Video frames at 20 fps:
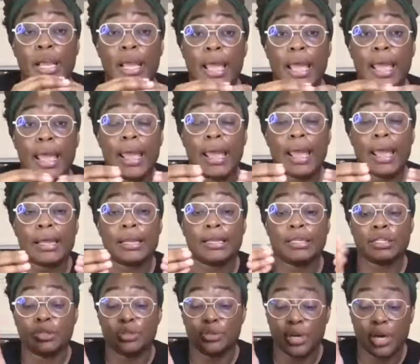
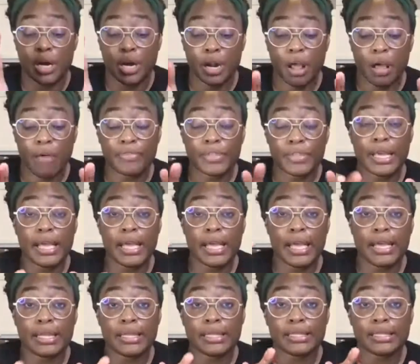And you cut off the
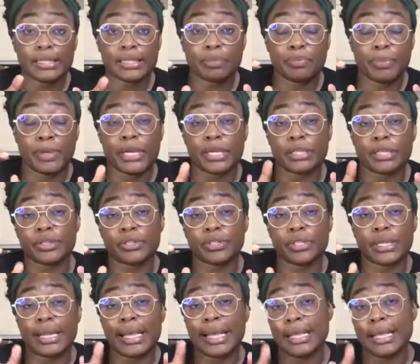ends because there's an